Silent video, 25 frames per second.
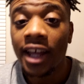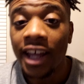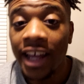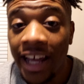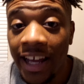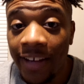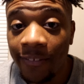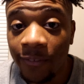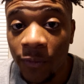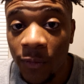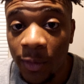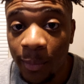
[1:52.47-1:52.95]

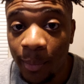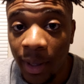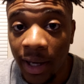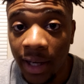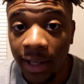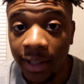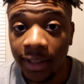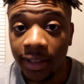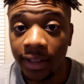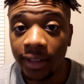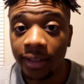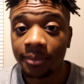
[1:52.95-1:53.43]

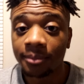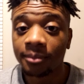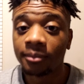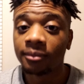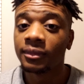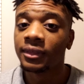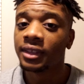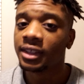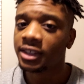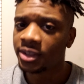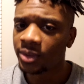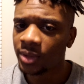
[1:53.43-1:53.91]
everybody.
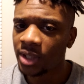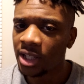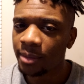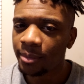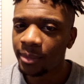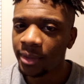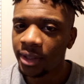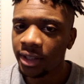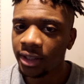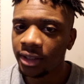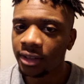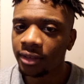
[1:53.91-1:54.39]
See what I
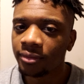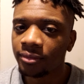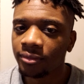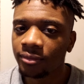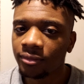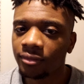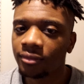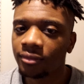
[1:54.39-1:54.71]
mean?